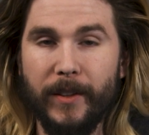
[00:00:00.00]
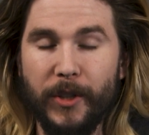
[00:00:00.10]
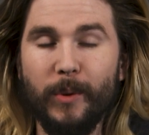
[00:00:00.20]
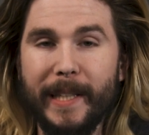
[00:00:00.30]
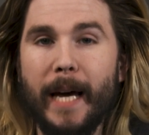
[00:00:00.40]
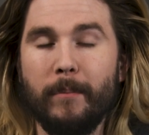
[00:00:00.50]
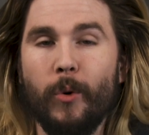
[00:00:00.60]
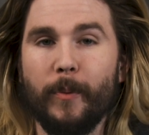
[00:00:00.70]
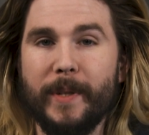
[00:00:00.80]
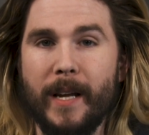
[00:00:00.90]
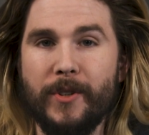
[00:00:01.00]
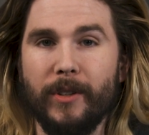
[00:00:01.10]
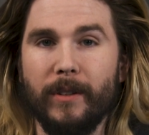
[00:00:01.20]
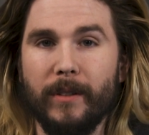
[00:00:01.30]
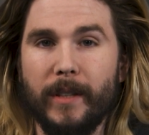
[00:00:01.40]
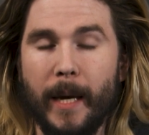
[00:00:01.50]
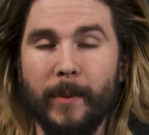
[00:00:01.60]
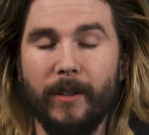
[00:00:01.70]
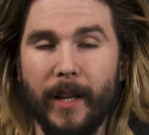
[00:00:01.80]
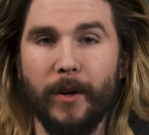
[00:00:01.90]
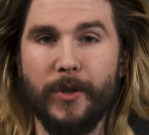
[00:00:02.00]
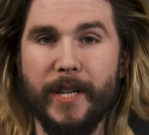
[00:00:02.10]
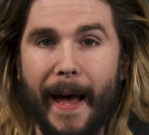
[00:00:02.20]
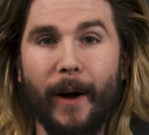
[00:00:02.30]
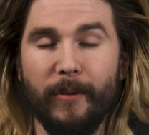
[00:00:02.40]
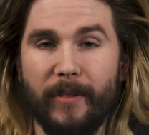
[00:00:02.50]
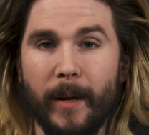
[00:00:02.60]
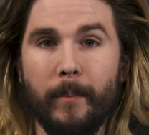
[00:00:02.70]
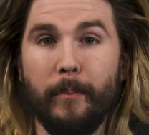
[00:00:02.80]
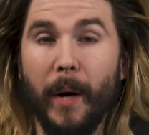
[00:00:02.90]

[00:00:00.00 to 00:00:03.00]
you would get more potential chemical energy out of them.